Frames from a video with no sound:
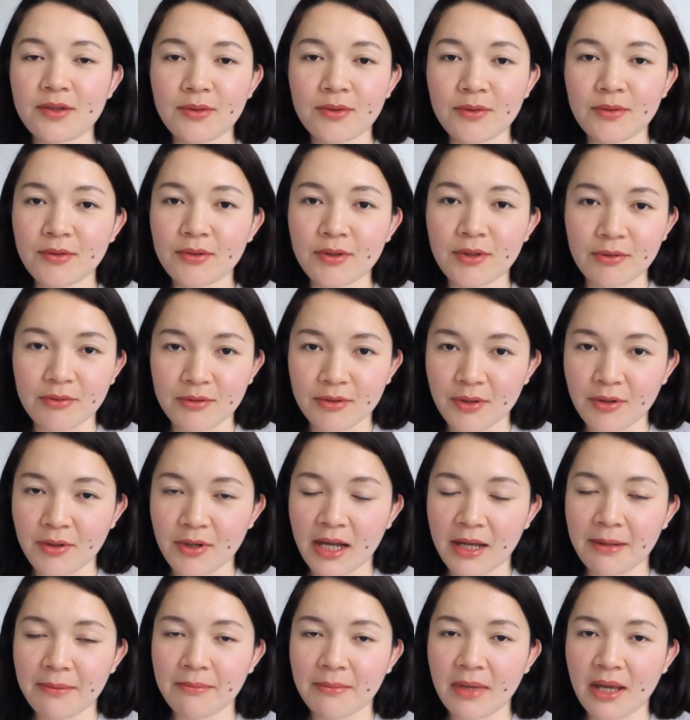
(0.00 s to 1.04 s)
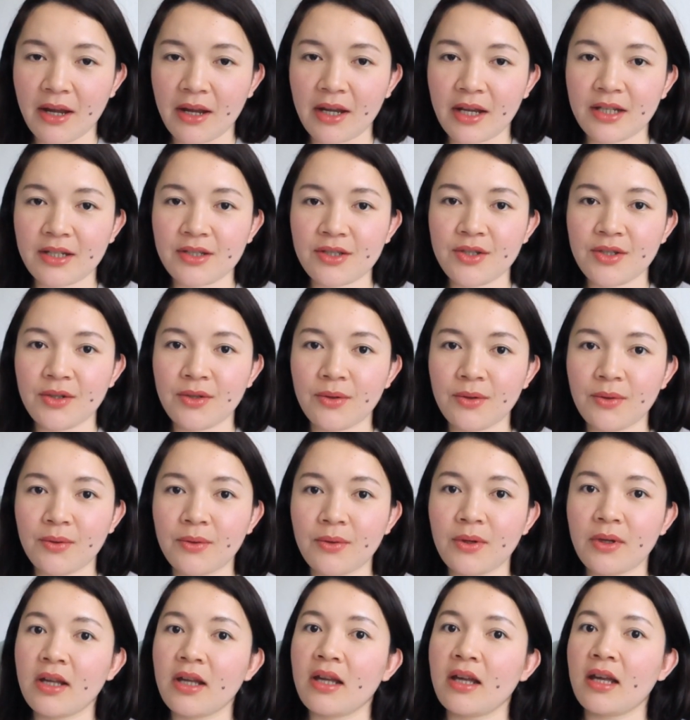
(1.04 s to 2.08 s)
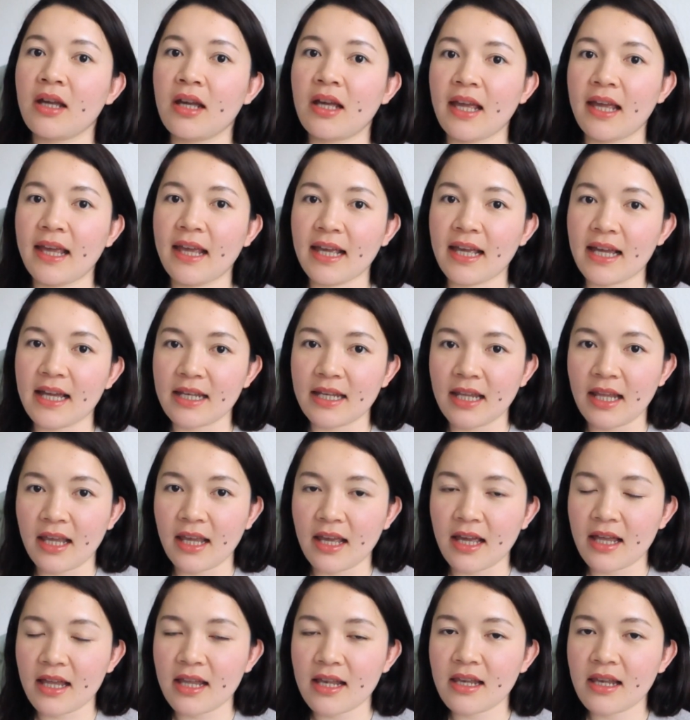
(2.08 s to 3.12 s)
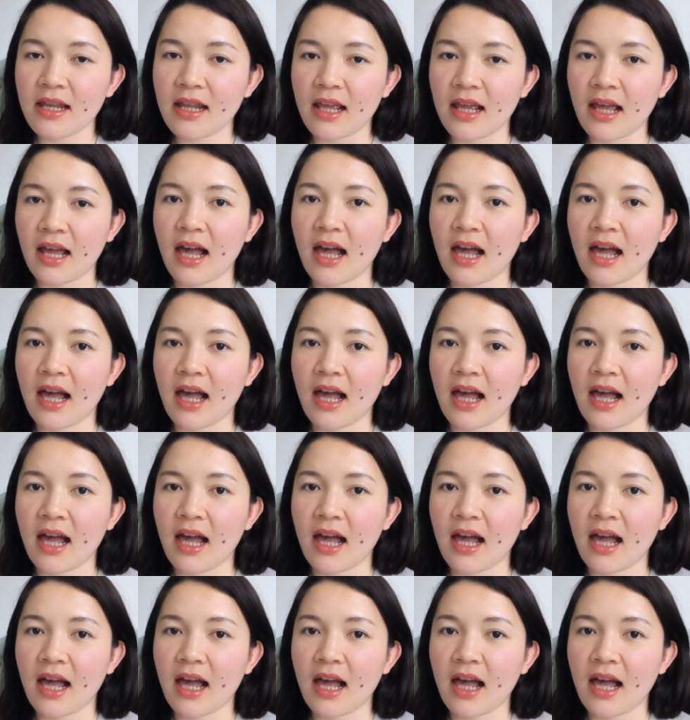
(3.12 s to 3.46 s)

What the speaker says: who don't know, I'm married to a Ghanaian.